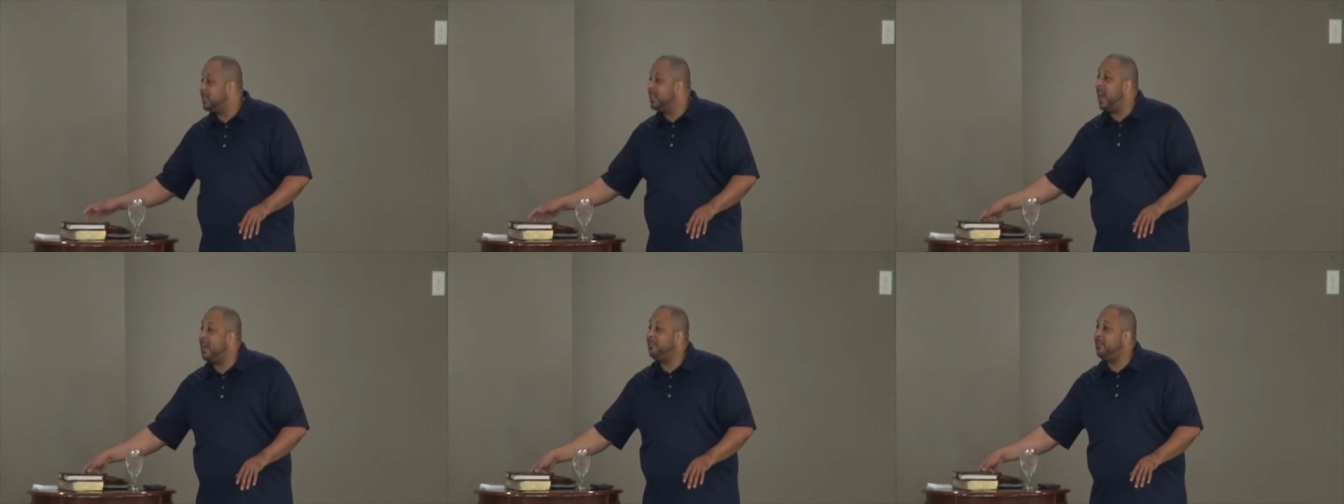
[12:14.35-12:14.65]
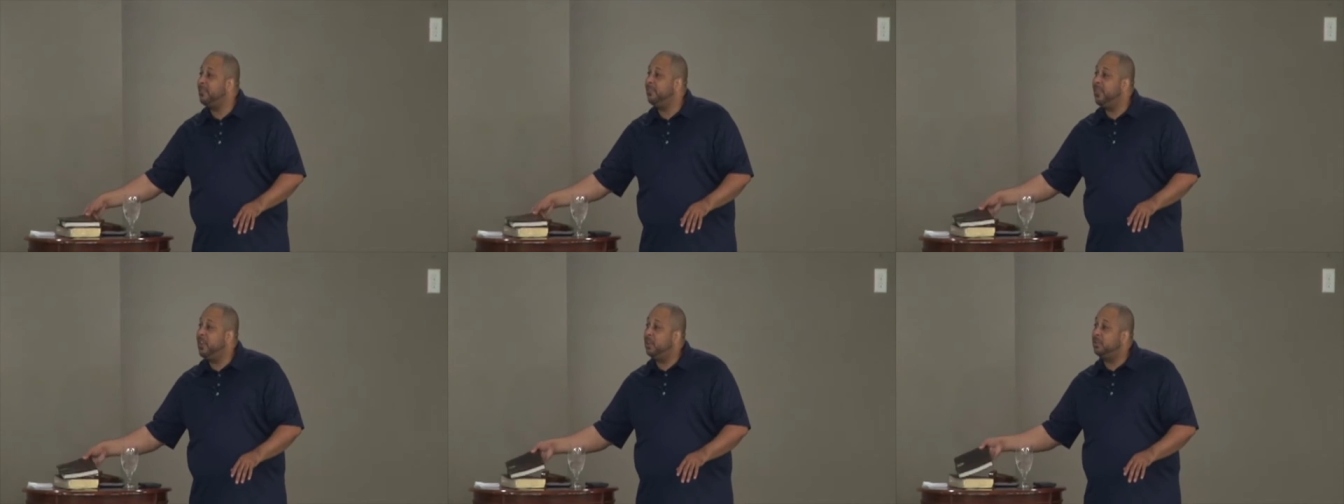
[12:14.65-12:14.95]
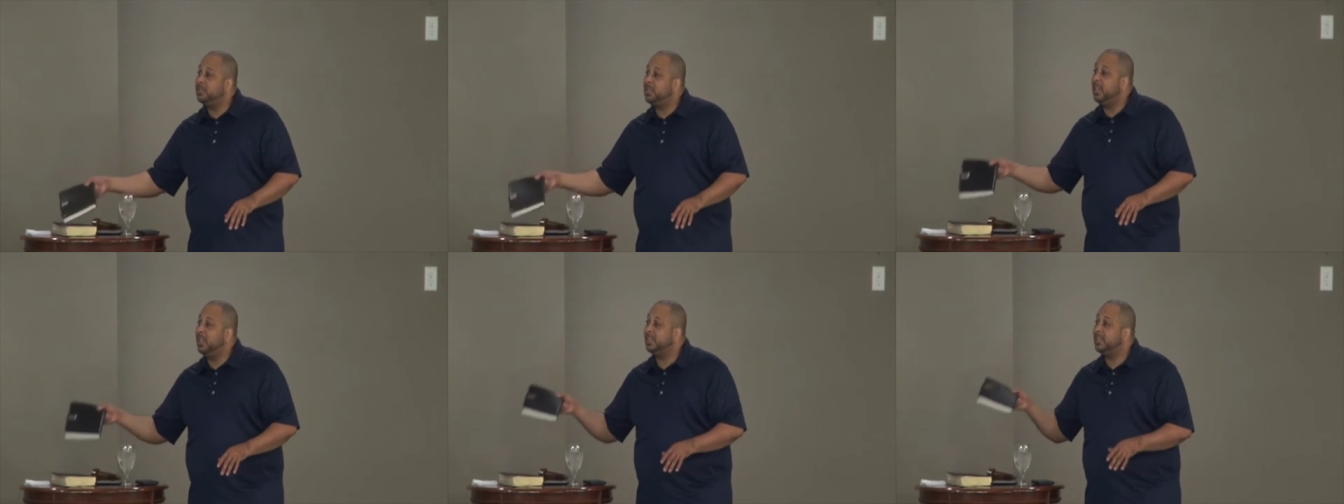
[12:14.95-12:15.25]
not
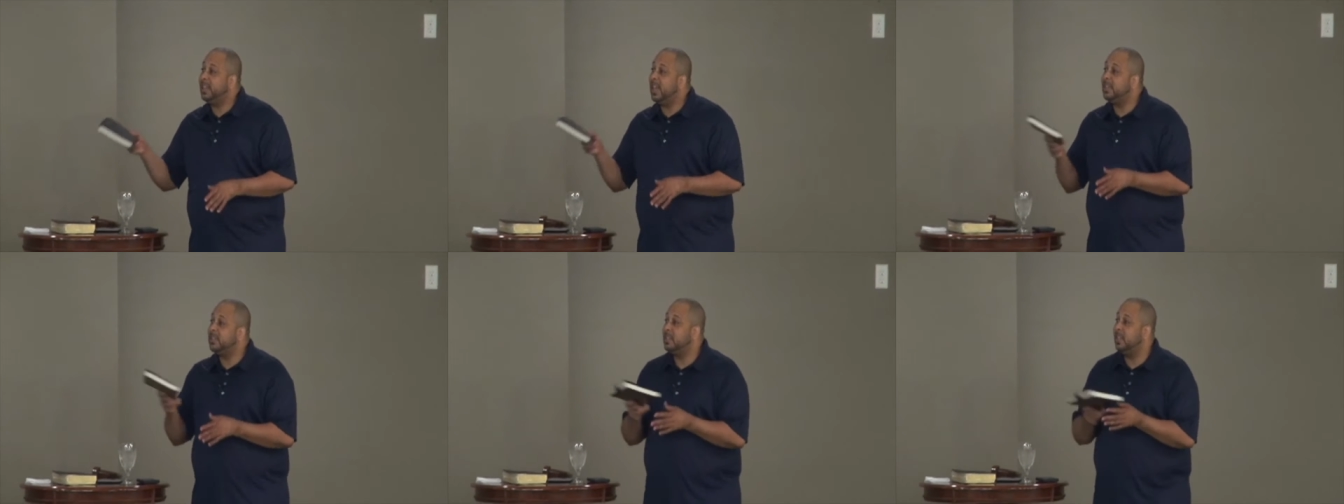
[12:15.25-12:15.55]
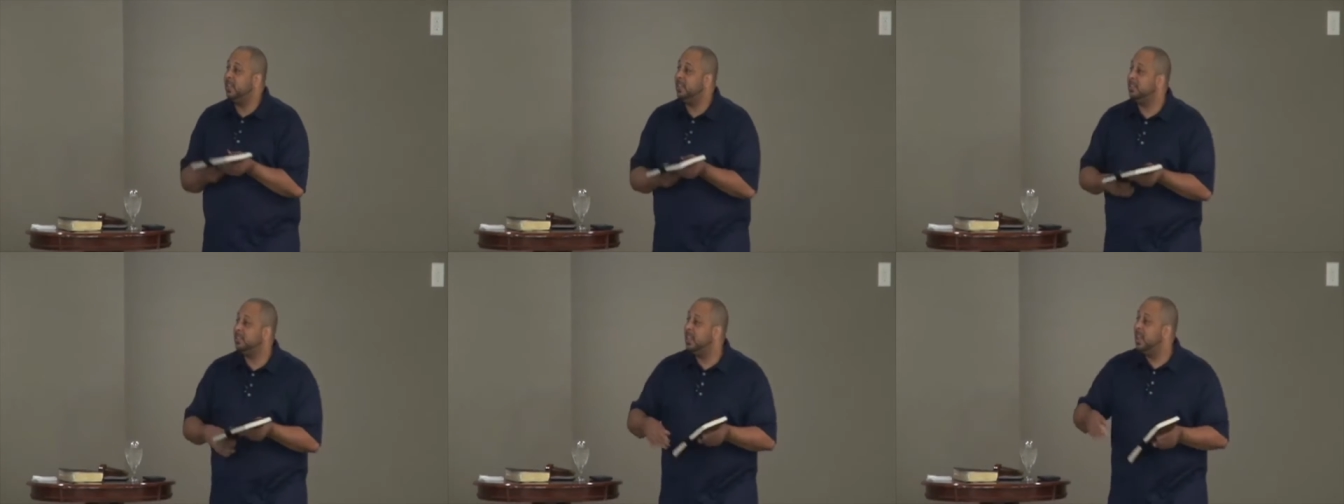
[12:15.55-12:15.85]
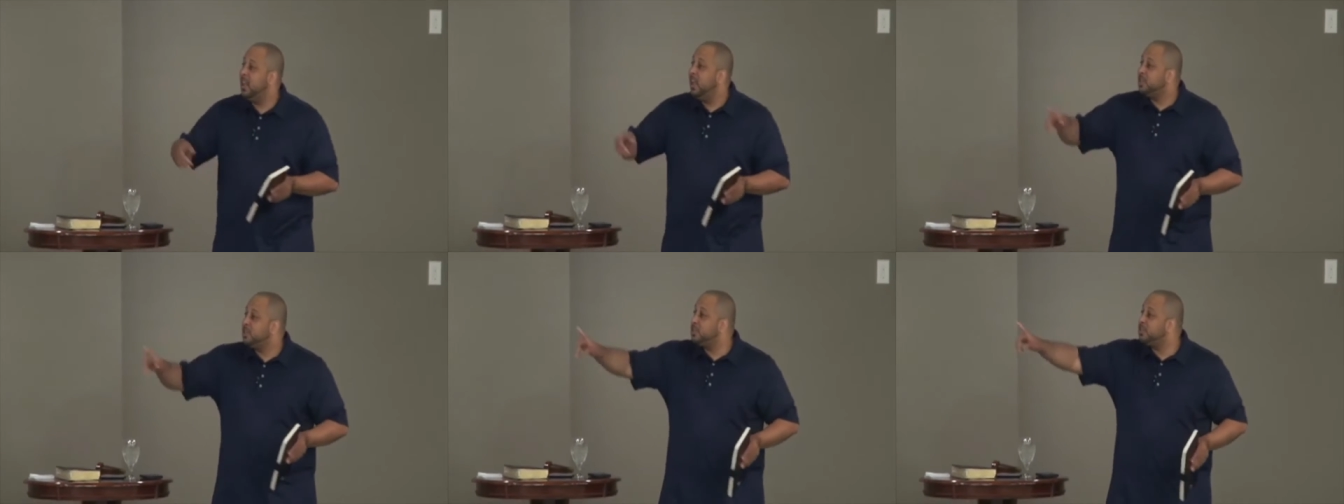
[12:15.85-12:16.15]
revealed to the senses.
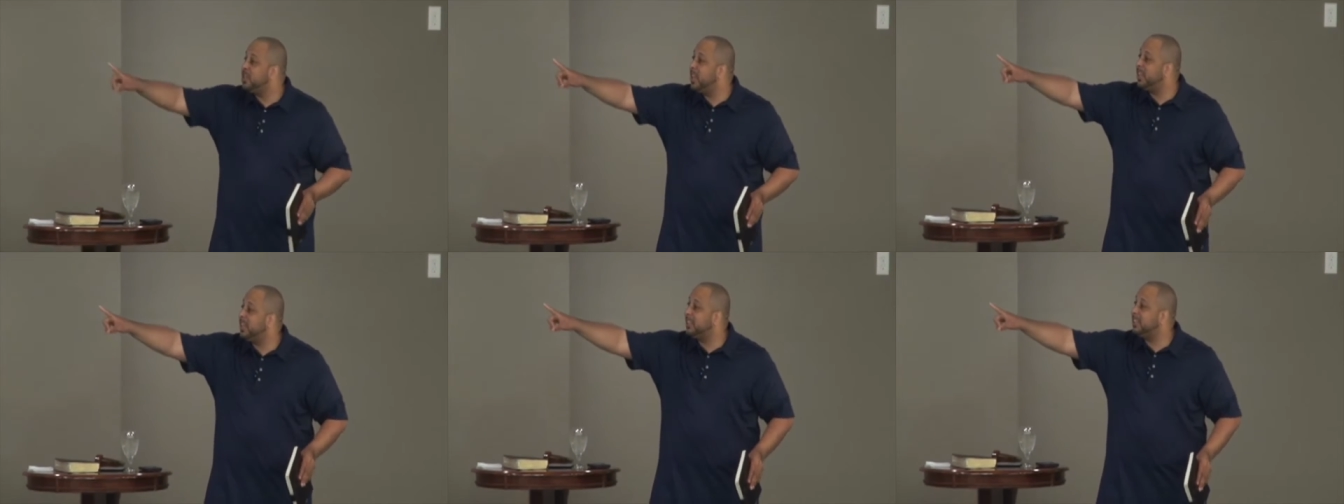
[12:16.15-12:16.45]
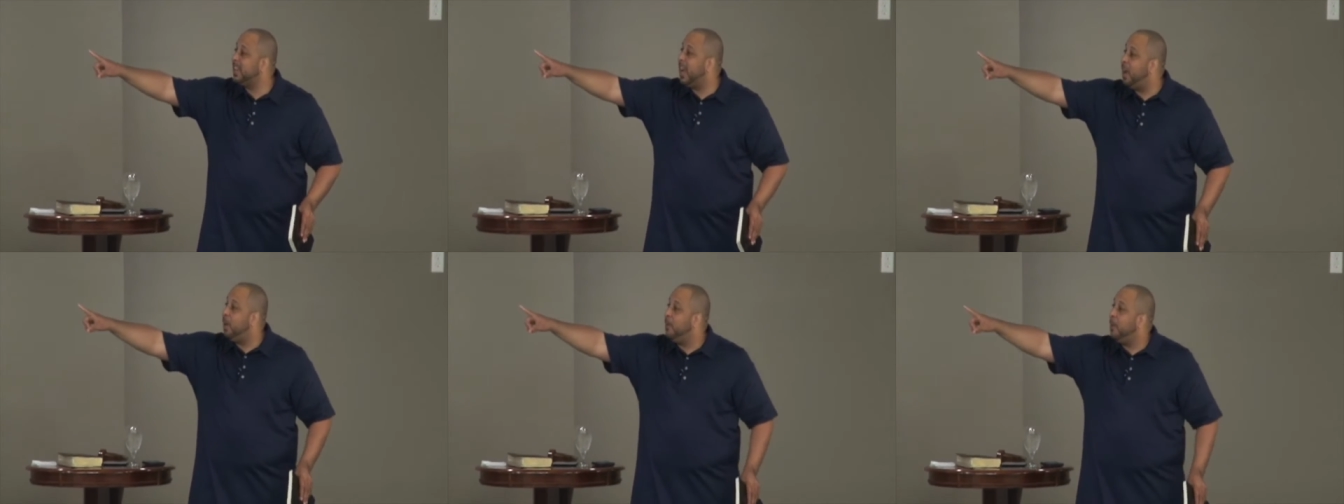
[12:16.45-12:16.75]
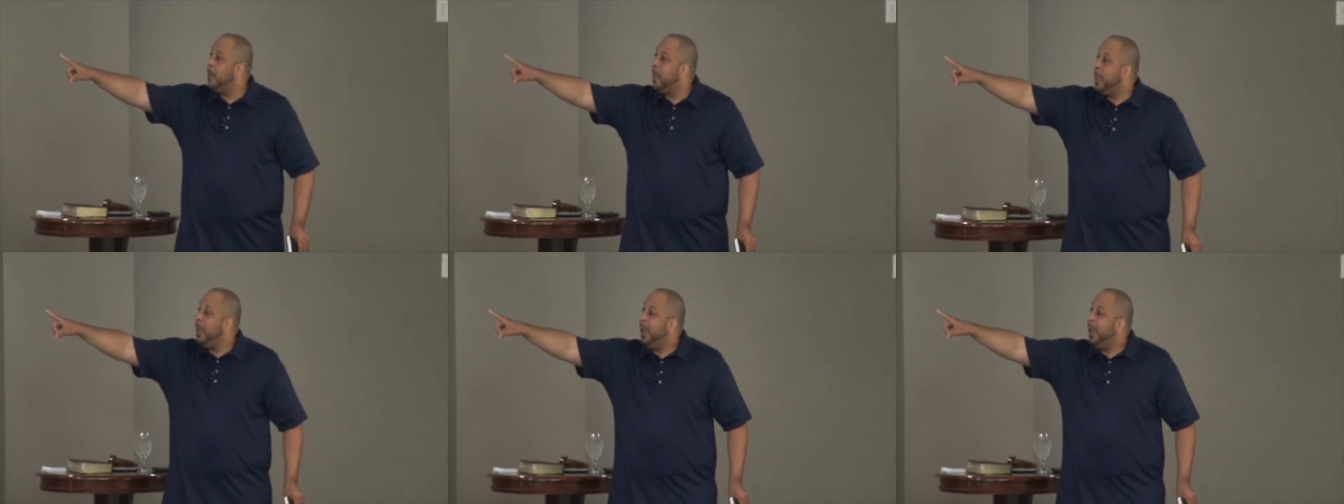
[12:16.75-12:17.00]
So check this out